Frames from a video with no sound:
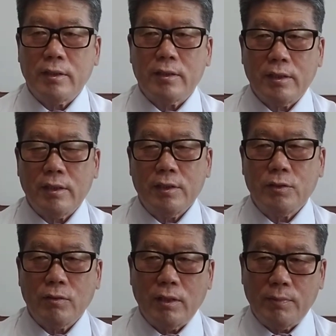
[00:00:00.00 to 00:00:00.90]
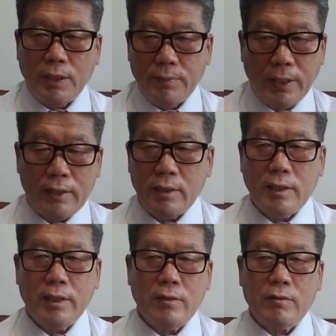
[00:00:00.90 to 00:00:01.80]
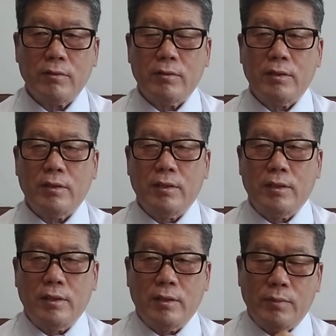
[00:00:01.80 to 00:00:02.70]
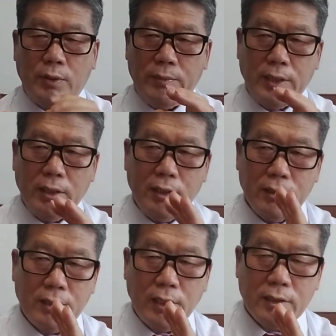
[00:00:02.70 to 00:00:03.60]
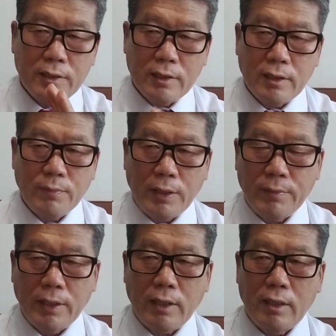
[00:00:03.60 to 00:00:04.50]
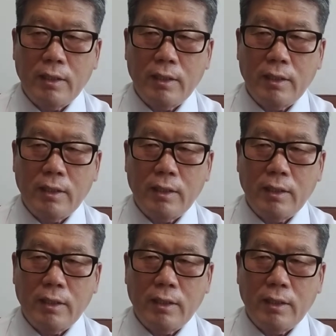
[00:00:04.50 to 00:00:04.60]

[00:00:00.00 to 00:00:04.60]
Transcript: They issue a buyback, and also the buyback. In this case is the buyback.